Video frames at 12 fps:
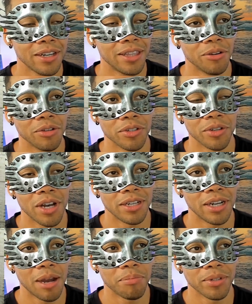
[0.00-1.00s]
There was
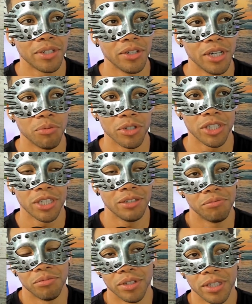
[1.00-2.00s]
an opportunity where
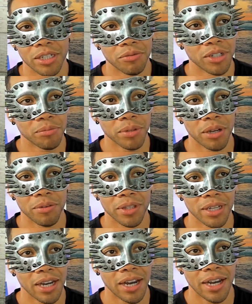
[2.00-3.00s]
she really didn't want to play with
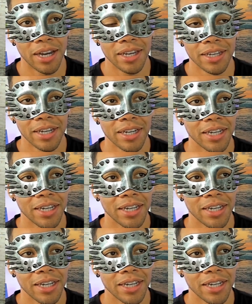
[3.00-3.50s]
a guy.